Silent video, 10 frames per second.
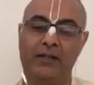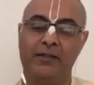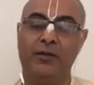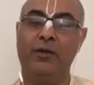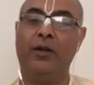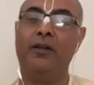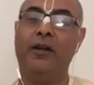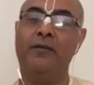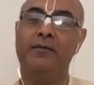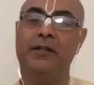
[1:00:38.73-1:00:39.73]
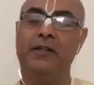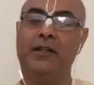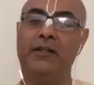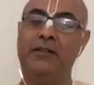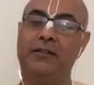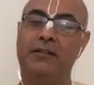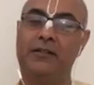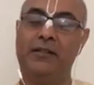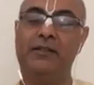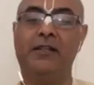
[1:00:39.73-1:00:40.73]
So Lord Ramchandra,
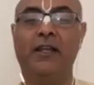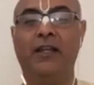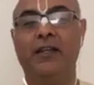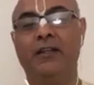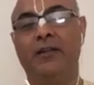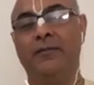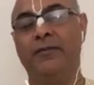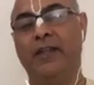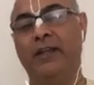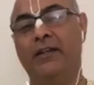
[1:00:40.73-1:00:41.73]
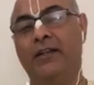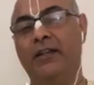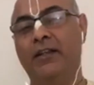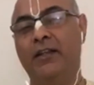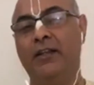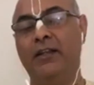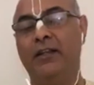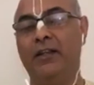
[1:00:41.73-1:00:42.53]
she's saying that he,